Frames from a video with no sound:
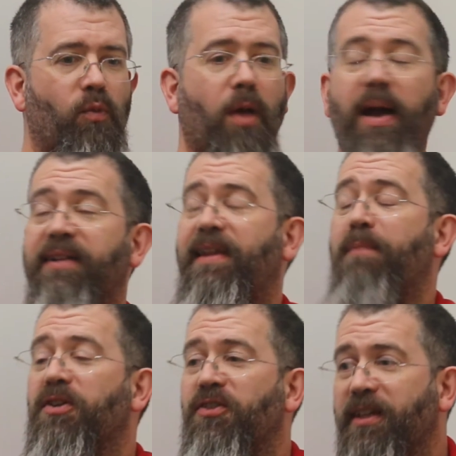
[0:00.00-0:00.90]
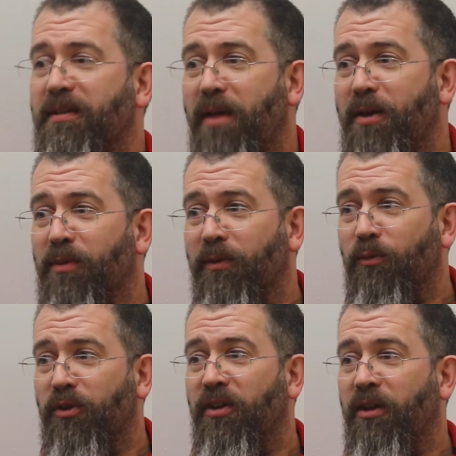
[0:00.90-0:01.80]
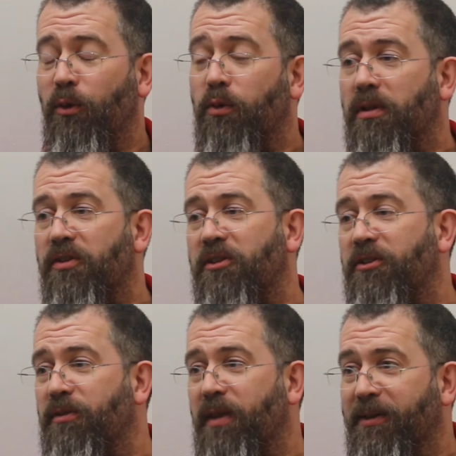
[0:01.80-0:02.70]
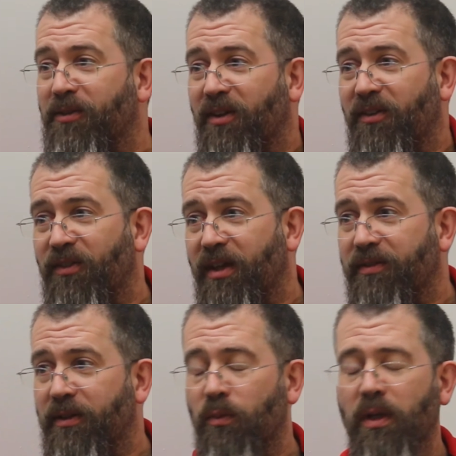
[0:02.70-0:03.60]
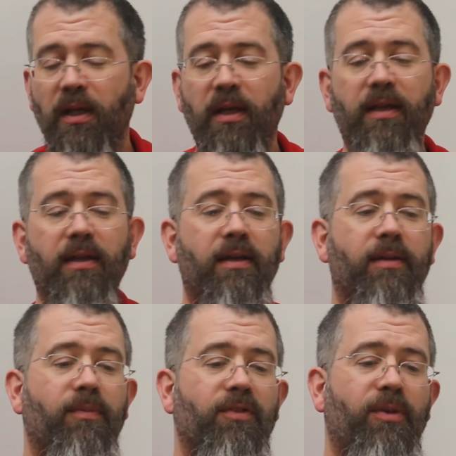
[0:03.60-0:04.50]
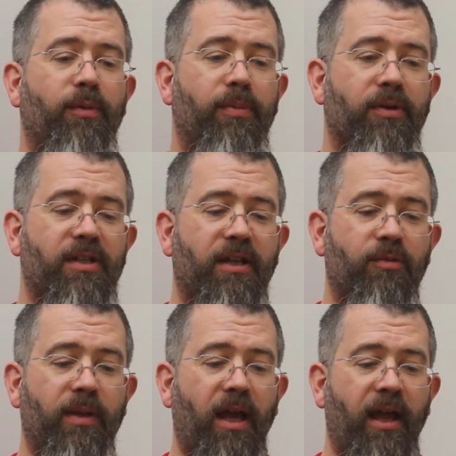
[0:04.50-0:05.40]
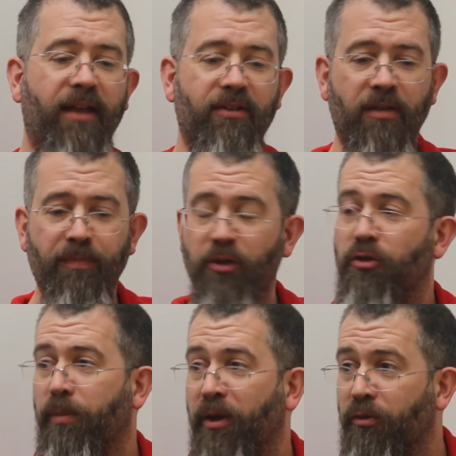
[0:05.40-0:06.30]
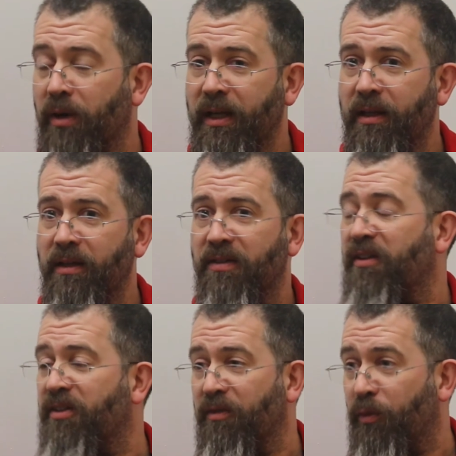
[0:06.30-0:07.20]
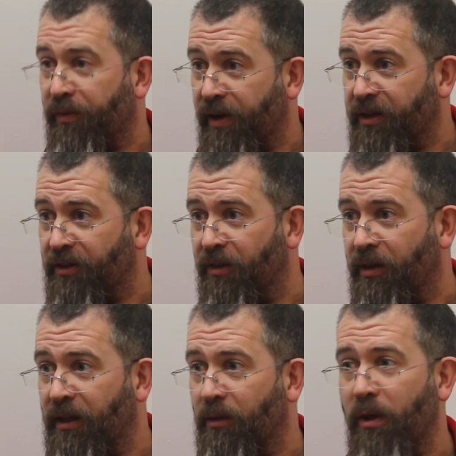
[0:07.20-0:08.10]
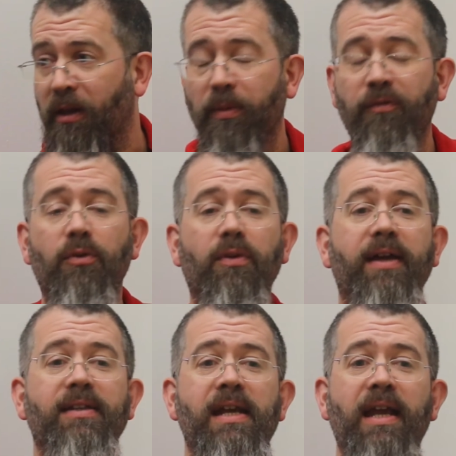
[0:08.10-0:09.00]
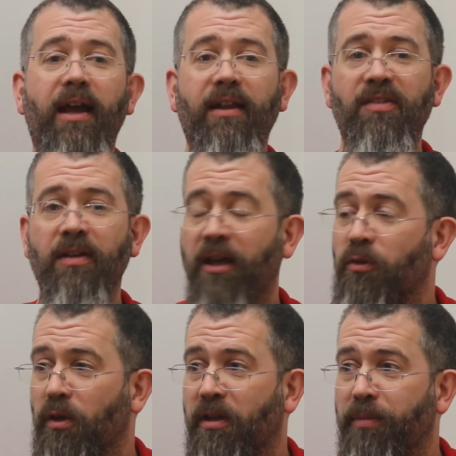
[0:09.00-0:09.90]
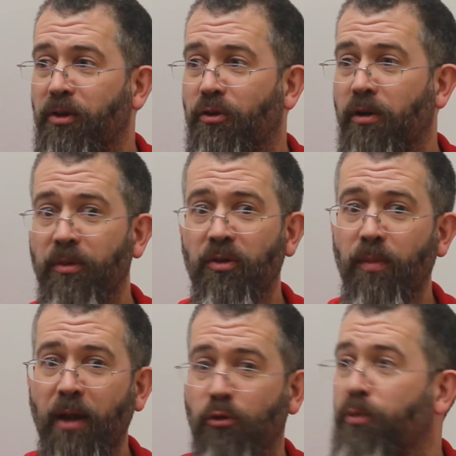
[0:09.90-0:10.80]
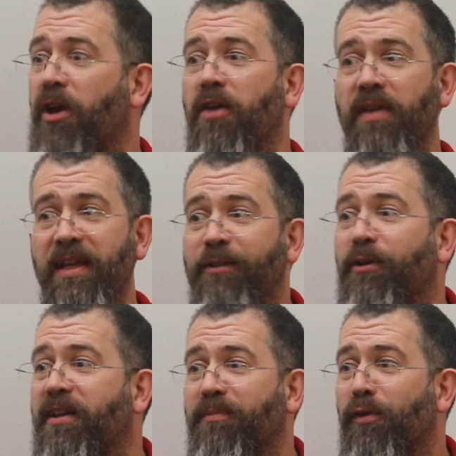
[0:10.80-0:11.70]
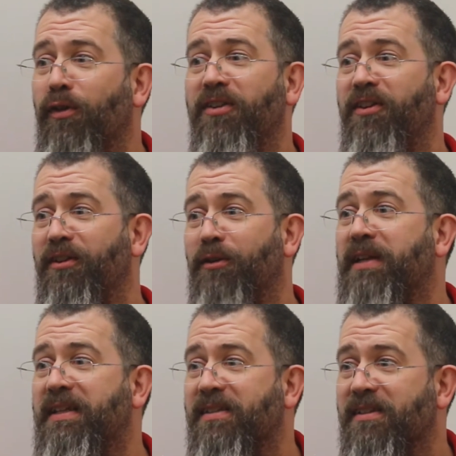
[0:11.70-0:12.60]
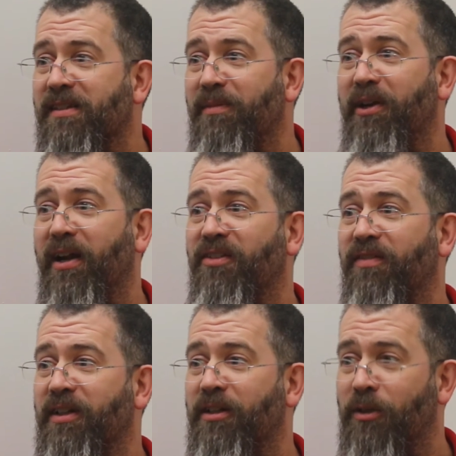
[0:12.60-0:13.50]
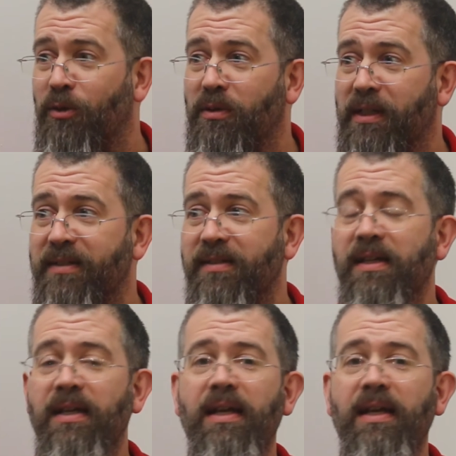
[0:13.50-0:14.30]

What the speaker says: my Damascene moment was in August 2007 when someone pointed out to me I had a computer room. I was running an internet service provider a little while before that, and I still had all the computer equipment, and my room would overheat and get up to 30 degrees in the summer hours, having to cool it,